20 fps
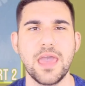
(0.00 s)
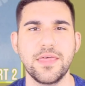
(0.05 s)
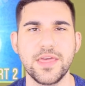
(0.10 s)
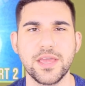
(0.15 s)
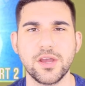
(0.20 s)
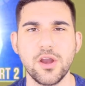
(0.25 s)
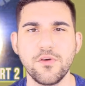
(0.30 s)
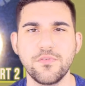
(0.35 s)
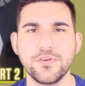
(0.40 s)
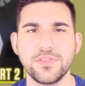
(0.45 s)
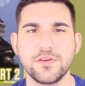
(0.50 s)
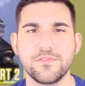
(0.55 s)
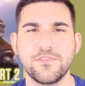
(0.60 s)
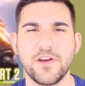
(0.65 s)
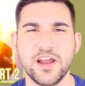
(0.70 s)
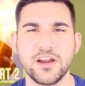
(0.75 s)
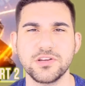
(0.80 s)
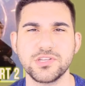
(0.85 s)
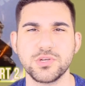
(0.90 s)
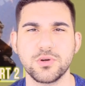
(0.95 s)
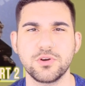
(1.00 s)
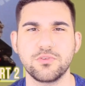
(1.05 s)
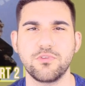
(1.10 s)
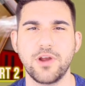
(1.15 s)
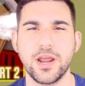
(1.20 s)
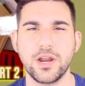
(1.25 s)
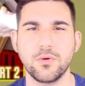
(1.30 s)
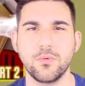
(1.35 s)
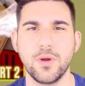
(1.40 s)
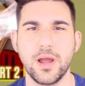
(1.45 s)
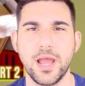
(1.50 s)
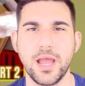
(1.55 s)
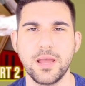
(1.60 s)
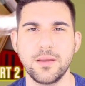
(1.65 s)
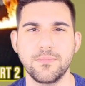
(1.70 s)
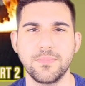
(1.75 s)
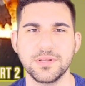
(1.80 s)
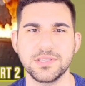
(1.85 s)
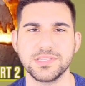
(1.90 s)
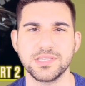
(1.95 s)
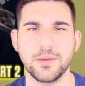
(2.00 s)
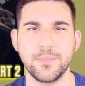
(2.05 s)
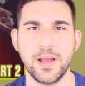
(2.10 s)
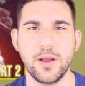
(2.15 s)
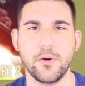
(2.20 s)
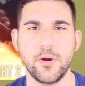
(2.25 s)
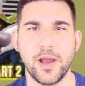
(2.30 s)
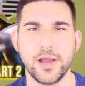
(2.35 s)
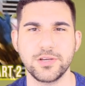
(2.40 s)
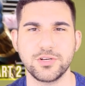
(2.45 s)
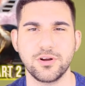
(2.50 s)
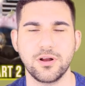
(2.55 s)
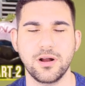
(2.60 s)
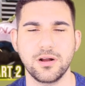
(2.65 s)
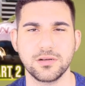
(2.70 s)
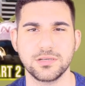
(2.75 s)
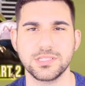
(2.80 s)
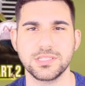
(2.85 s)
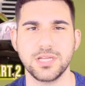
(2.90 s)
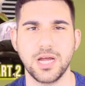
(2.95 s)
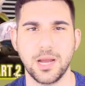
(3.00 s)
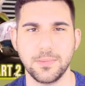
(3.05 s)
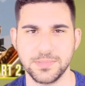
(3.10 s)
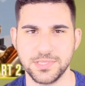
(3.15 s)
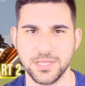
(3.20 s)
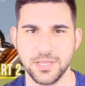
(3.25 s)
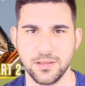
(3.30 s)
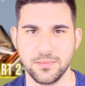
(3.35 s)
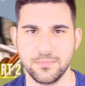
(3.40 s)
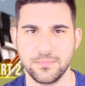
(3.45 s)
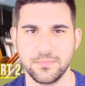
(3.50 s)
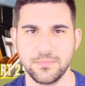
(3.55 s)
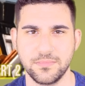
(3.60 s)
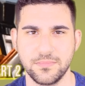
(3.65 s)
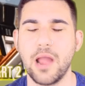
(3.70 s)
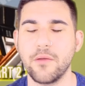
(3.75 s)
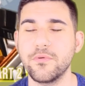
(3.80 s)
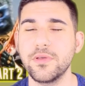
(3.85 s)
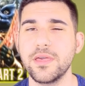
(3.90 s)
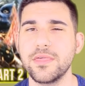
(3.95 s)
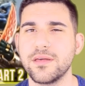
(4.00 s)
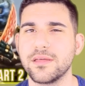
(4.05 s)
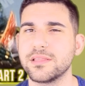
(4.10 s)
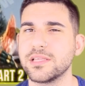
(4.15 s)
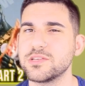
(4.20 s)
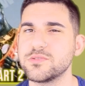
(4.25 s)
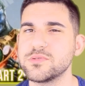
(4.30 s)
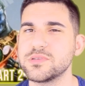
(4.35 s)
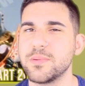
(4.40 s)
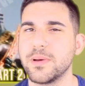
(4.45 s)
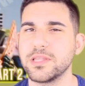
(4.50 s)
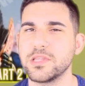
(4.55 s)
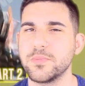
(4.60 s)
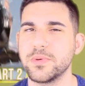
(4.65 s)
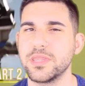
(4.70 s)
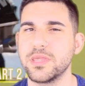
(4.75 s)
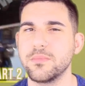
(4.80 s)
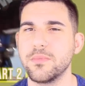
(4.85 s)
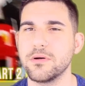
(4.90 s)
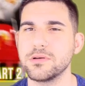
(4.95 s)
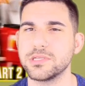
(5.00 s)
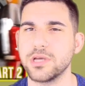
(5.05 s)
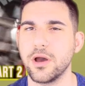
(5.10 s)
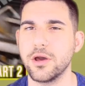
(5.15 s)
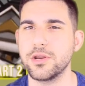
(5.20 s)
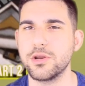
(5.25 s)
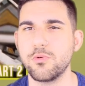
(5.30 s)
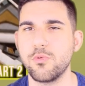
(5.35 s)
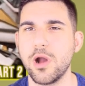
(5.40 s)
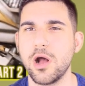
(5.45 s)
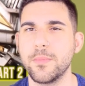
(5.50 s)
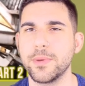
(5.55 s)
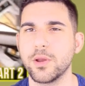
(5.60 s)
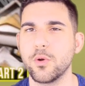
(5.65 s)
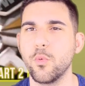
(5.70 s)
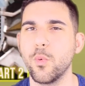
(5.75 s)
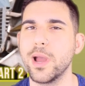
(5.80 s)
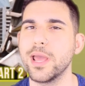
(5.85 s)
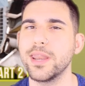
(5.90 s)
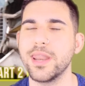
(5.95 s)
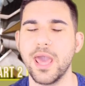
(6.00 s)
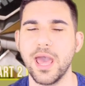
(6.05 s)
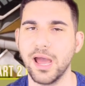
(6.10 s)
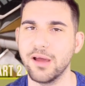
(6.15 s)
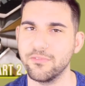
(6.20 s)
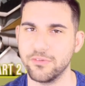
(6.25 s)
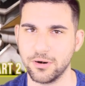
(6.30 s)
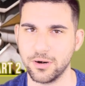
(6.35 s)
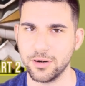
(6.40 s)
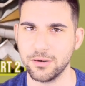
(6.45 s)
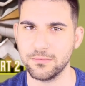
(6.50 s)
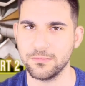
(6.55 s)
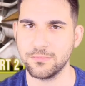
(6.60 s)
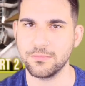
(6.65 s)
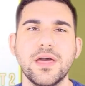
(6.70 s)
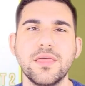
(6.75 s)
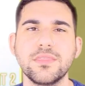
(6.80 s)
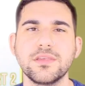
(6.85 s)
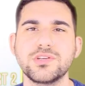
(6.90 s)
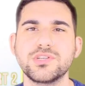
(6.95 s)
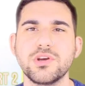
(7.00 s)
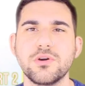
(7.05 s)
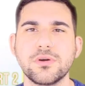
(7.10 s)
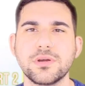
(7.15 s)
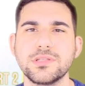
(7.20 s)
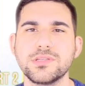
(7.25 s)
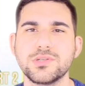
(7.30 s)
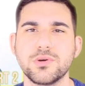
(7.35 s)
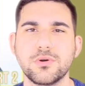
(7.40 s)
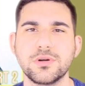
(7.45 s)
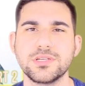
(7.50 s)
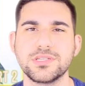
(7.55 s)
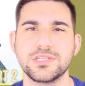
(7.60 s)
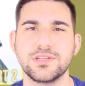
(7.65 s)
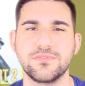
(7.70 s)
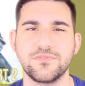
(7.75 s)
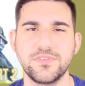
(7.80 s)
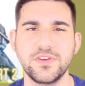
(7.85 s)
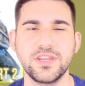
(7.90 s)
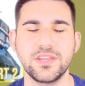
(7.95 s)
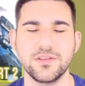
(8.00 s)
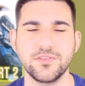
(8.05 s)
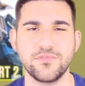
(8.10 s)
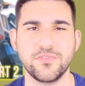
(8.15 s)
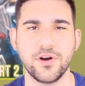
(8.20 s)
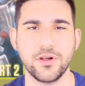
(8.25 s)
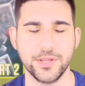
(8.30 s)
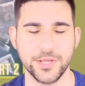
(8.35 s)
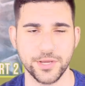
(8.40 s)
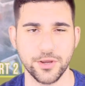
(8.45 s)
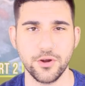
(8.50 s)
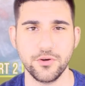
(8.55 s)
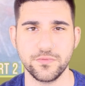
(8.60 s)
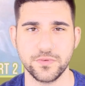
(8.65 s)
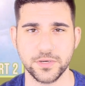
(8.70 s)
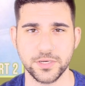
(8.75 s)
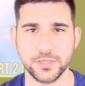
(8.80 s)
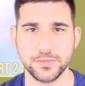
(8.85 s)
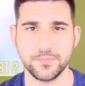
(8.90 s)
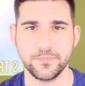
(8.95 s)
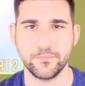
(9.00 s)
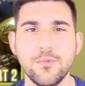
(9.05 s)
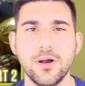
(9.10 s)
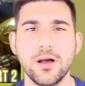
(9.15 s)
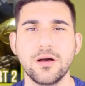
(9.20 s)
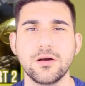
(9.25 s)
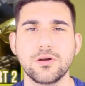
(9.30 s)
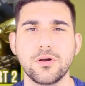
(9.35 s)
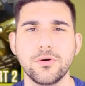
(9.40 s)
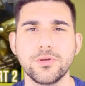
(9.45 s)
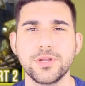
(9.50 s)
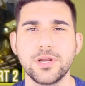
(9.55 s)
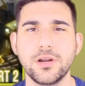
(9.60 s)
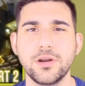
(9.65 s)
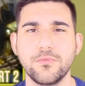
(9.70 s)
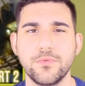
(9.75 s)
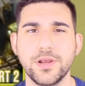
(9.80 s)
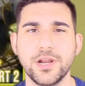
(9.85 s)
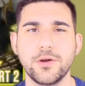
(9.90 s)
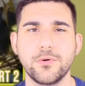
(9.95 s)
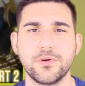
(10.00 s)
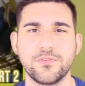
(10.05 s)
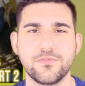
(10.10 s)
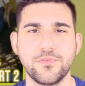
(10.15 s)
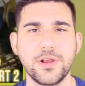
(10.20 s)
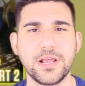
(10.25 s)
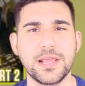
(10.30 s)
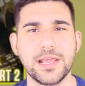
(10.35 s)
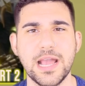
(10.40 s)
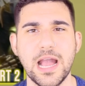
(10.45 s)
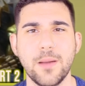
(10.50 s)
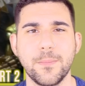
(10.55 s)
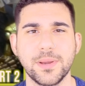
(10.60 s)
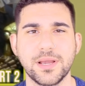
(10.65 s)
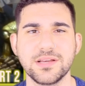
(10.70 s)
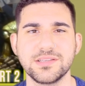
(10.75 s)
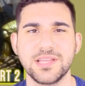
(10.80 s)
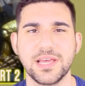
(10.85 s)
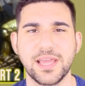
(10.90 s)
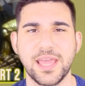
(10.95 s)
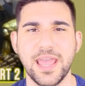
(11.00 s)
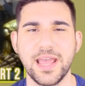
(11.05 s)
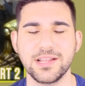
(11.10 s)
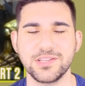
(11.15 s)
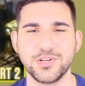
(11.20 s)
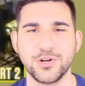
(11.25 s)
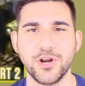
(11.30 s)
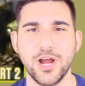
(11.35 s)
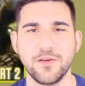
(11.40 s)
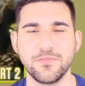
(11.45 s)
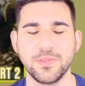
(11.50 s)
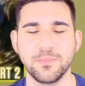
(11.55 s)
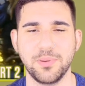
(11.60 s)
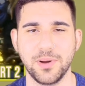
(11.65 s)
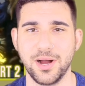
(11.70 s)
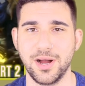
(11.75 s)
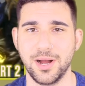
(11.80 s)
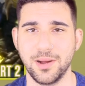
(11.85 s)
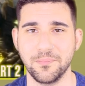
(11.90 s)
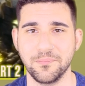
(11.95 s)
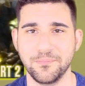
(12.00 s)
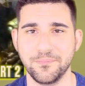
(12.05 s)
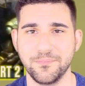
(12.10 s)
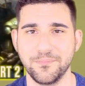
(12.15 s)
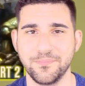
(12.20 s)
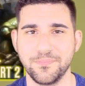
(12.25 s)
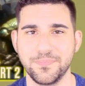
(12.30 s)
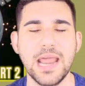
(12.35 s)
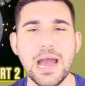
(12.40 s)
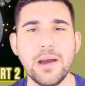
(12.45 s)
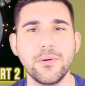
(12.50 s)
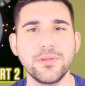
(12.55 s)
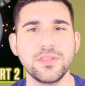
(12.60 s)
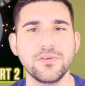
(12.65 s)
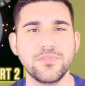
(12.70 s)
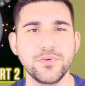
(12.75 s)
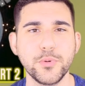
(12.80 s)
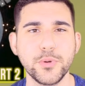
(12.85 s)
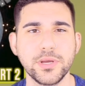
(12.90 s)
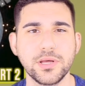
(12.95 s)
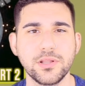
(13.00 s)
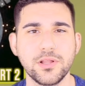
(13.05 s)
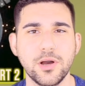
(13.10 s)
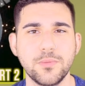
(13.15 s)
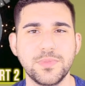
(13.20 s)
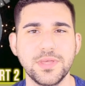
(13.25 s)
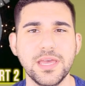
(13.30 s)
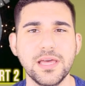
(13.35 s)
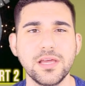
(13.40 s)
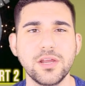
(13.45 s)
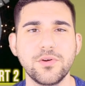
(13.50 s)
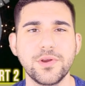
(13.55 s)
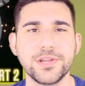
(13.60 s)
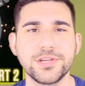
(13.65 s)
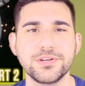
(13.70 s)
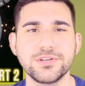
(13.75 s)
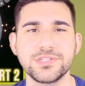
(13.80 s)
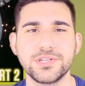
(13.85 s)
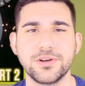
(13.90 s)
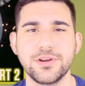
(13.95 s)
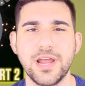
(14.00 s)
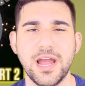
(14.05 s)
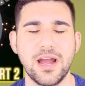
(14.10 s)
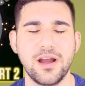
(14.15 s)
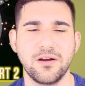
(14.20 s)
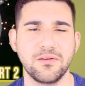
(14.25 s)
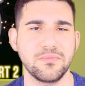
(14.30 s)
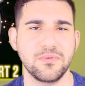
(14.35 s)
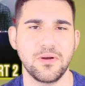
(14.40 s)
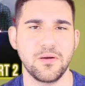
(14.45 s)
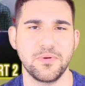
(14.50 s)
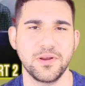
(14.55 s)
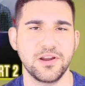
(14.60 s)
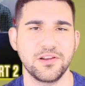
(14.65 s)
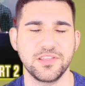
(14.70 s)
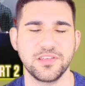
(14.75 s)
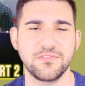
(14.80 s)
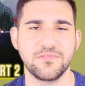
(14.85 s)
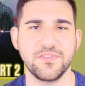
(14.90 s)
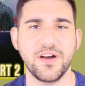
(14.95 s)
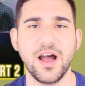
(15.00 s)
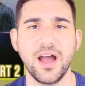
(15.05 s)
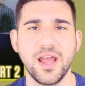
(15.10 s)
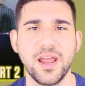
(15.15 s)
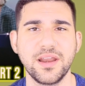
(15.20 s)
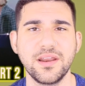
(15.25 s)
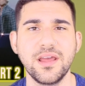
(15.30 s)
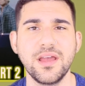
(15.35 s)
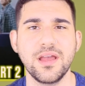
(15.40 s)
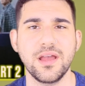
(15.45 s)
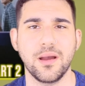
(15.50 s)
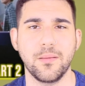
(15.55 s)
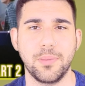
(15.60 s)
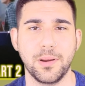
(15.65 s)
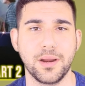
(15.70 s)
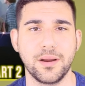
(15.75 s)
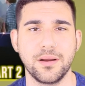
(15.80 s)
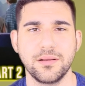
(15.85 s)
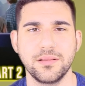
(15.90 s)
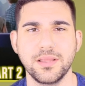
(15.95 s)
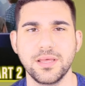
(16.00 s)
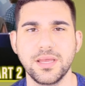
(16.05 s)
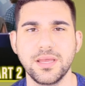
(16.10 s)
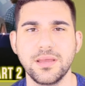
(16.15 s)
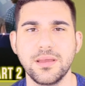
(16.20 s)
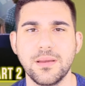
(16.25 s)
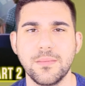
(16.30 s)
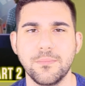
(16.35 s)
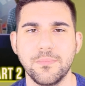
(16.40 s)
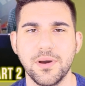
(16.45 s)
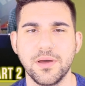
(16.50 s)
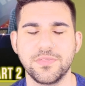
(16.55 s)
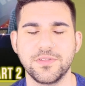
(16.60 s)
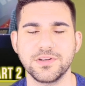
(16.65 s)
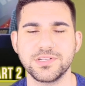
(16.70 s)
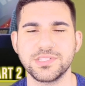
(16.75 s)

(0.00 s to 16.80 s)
and they go for the Fire Sword right away, but somehow Hydro Hog stops them. I really thought this was about to be the most underwhelming win ever. Then the Shogun Zord is defeated, falling over. Meanwhile, Goldar and Rito are freaking out because they can't turn off the bomb. Now on the viewing globe, the Alien Rangers are now apparently fine, apparently, but